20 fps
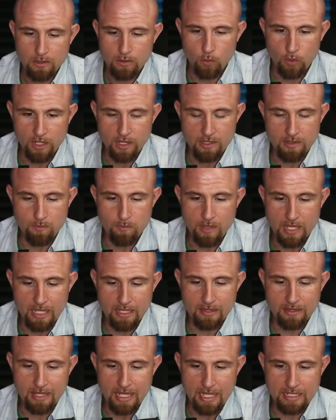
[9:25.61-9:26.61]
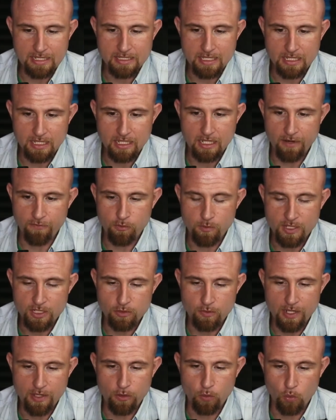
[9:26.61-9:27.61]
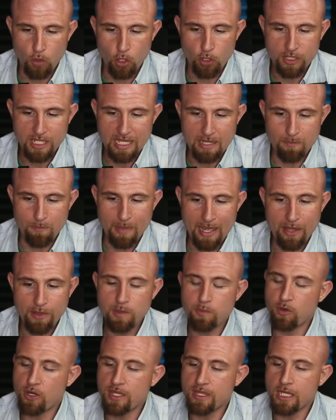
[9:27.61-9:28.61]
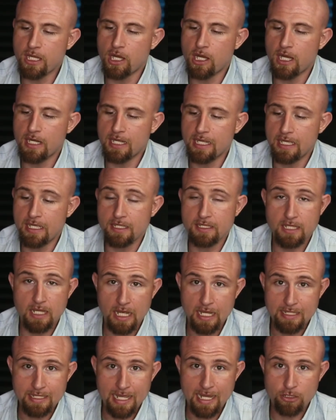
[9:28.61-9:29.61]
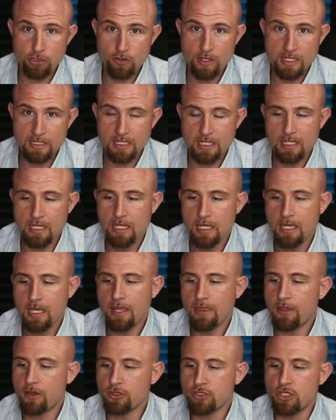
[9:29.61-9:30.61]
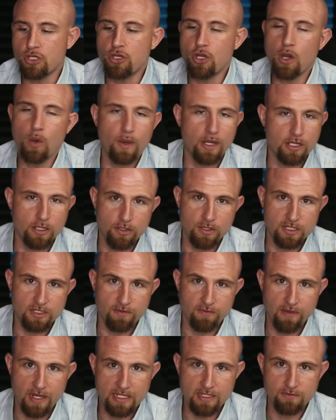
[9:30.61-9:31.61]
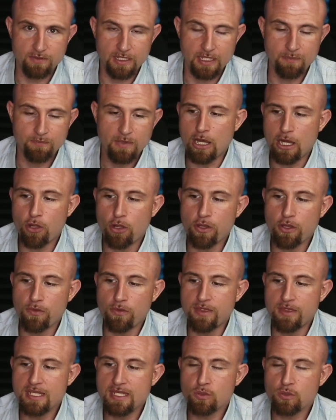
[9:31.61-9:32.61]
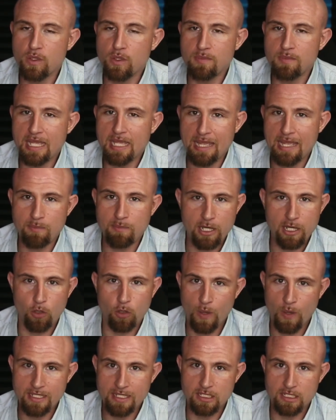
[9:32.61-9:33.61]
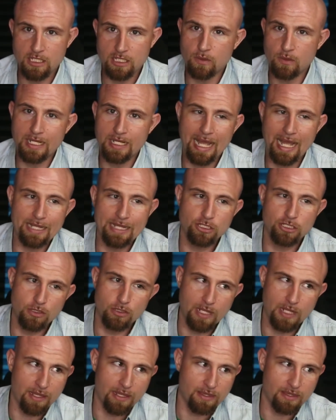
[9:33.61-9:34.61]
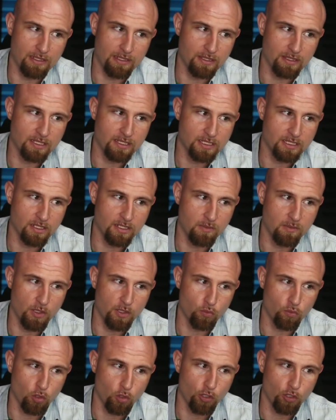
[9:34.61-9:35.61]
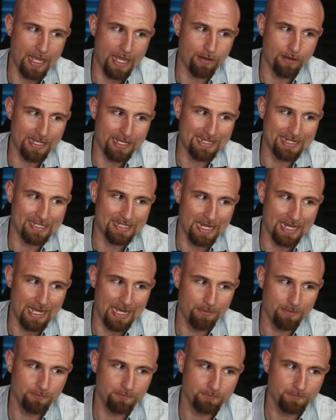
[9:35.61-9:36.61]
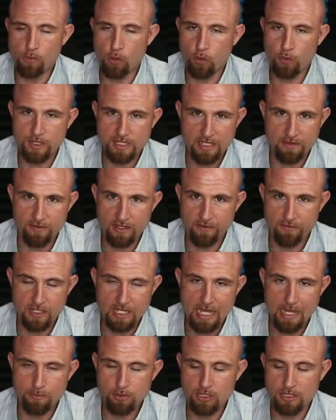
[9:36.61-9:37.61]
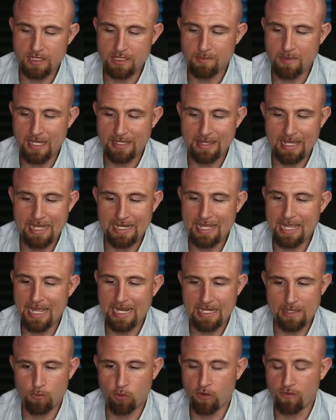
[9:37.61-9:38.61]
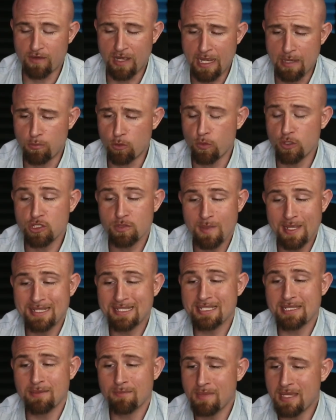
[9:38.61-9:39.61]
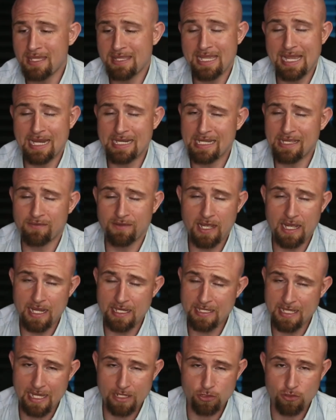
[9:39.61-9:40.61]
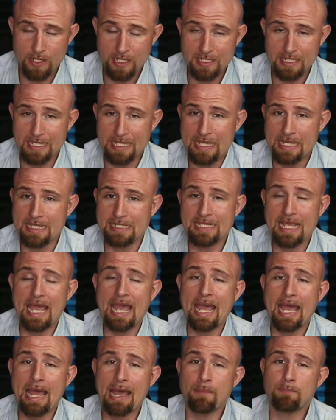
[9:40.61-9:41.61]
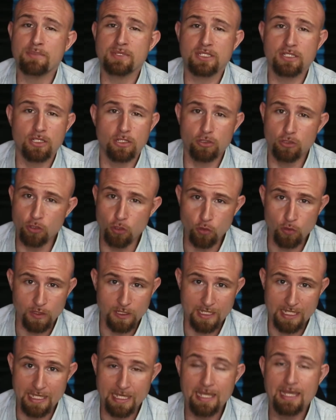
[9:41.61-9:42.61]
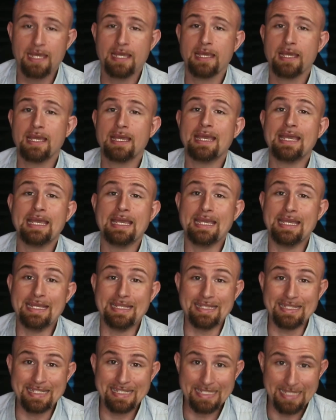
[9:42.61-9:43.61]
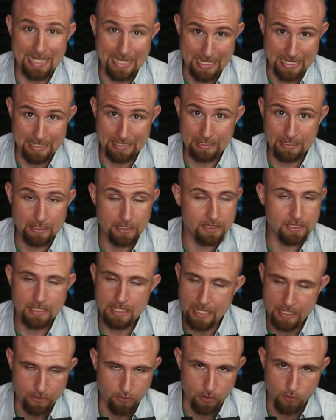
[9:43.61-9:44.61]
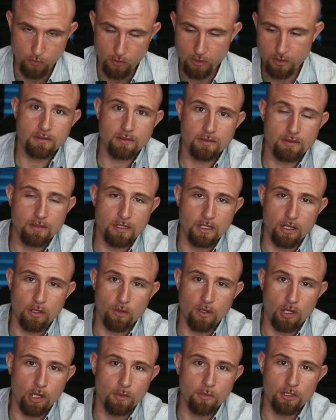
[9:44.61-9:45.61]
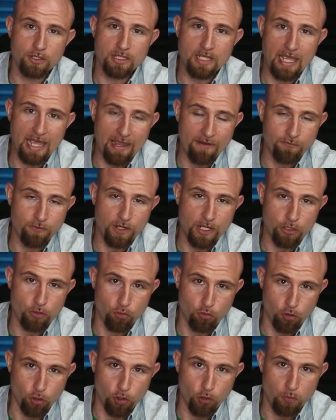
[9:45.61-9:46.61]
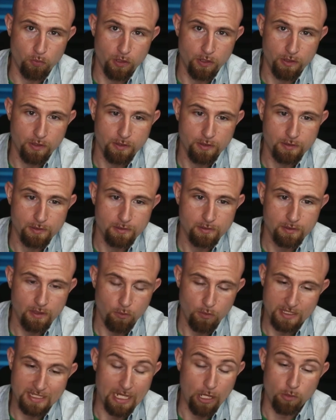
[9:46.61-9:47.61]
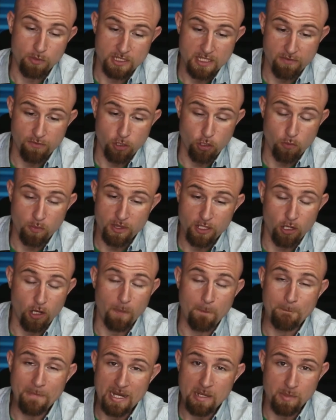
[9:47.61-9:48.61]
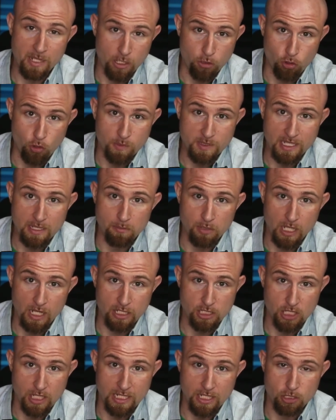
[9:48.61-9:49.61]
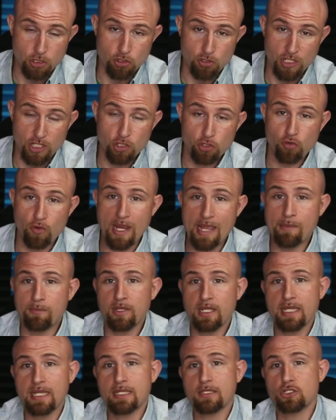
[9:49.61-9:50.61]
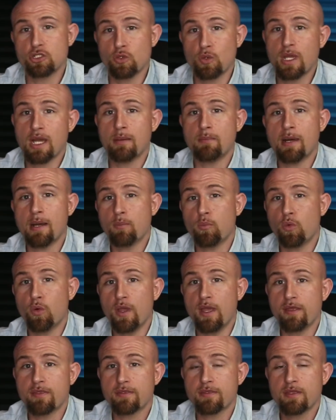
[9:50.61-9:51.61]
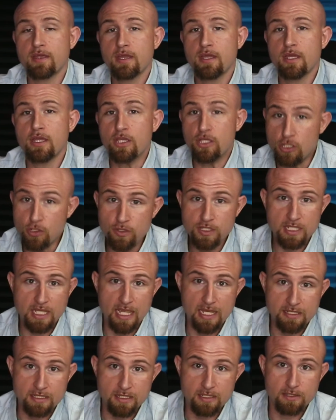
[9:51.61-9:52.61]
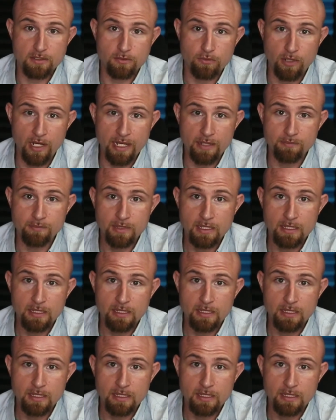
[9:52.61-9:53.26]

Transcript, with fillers: One of the big things that governments around the world keep mouth breathing on is contact tracing. There's no way to do this effectively. Although this would be a better way to do it, I do not think that this is going to be rolled out in time or receive enough adoption to make that any more viable, which means to me the idea of contact tracing is absolutely insane. It's not going to work. You know, almost every group, I wouldn't say almost every group, but there are many, many groups in the blockchain industry scrambling to come up with use cases, right?